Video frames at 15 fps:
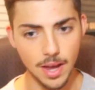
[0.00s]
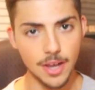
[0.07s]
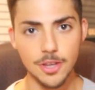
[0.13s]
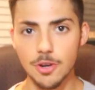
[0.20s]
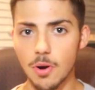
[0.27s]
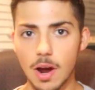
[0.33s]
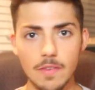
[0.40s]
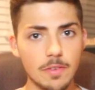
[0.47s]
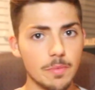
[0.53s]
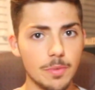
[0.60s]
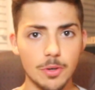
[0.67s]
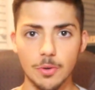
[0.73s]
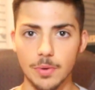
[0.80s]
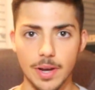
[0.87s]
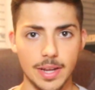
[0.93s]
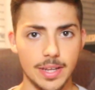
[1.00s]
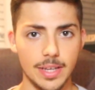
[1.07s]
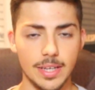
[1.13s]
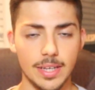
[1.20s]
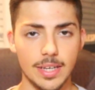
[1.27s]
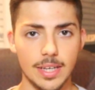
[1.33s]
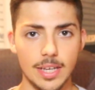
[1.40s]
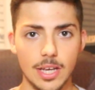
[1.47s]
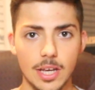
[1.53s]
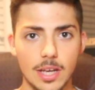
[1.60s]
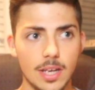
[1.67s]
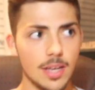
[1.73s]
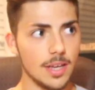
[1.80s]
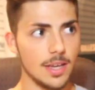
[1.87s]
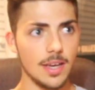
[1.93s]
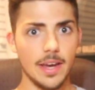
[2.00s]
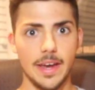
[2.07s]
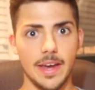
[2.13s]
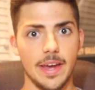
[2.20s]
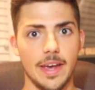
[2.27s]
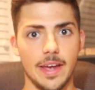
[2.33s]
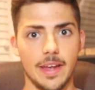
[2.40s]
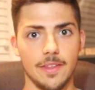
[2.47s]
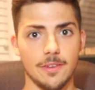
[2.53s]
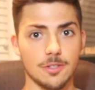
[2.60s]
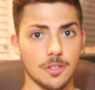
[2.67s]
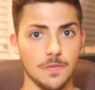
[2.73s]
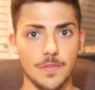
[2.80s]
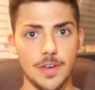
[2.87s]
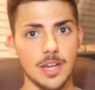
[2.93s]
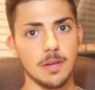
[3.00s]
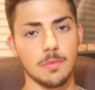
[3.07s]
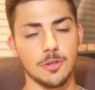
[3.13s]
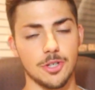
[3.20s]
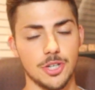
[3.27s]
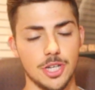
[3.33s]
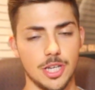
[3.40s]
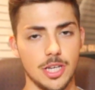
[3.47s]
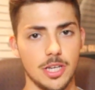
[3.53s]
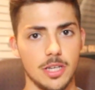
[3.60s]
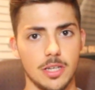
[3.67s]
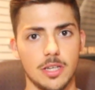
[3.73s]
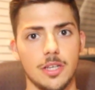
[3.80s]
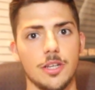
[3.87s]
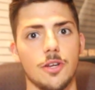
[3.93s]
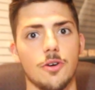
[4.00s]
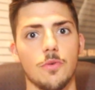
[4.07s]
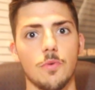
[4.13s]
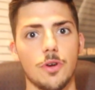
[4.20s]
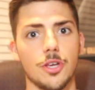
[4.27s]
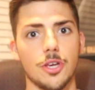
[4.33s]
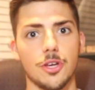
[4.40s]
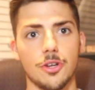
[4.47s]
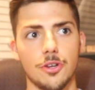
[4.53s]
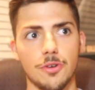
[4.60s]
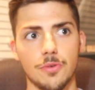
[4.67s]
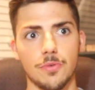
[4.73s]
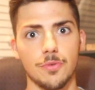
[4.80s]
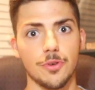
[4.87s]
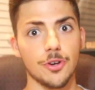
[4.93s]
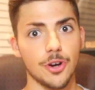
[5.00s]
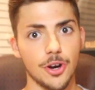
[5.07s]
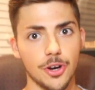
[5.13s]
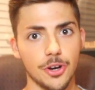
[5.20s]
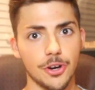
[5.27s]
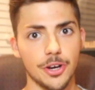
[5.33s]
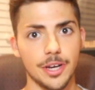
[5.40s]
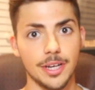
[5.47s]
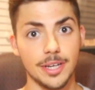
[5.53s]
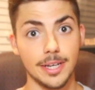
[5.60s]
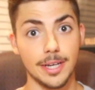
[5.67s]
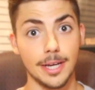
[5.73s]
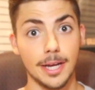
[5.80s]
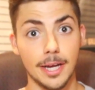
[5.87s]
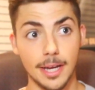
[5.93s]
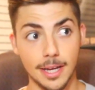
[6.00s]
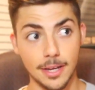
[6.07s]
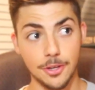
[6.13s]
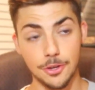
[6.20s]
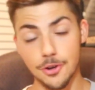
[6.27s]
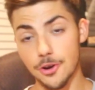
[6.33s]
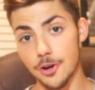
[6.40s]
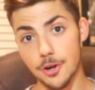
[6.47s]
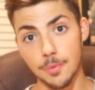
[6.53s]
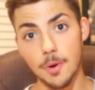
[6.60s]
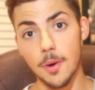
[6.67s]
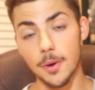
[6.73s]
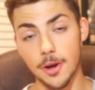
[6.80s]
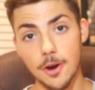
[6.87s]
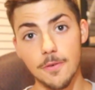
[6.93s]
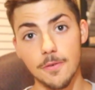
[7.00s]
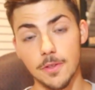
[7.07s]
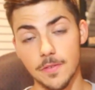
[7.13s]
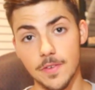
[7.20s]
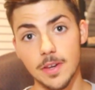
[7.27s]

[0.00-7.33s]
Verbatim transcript: uh, you don't have a meal ready, and there's a vending machine, you know, what are you going to do? You're hungry. You're going to probably go for the